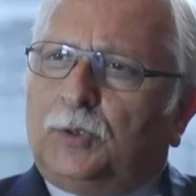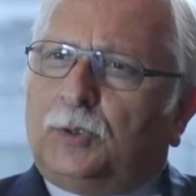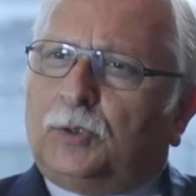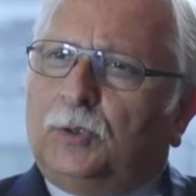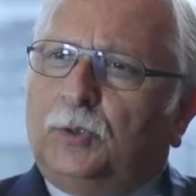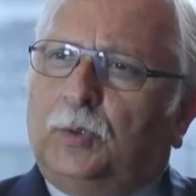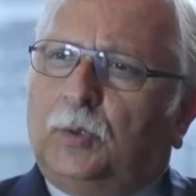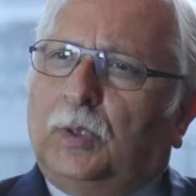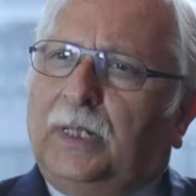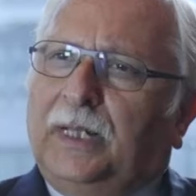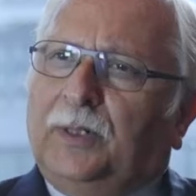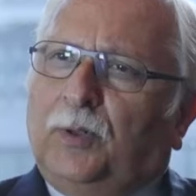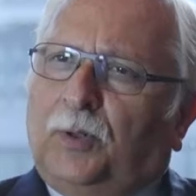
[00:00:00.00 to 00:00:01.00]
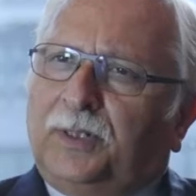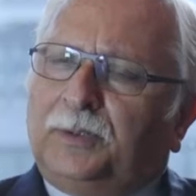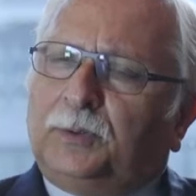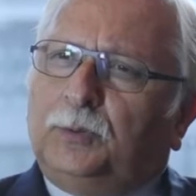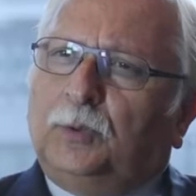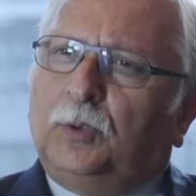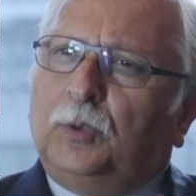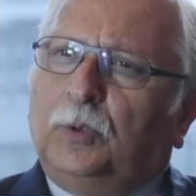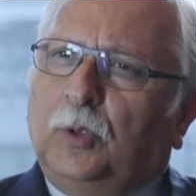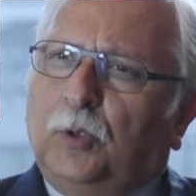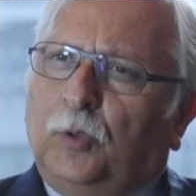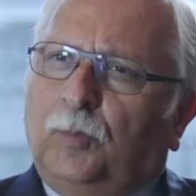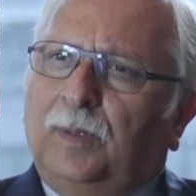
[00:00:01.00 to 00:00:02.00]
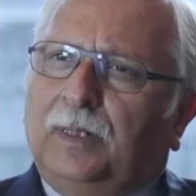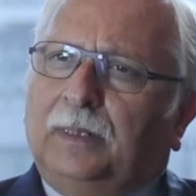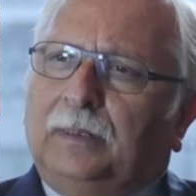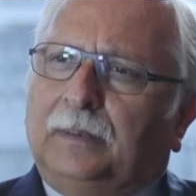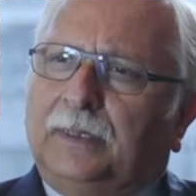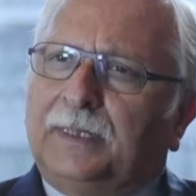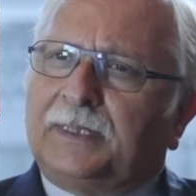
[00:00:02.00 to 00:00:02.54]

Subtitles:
So in order to go global,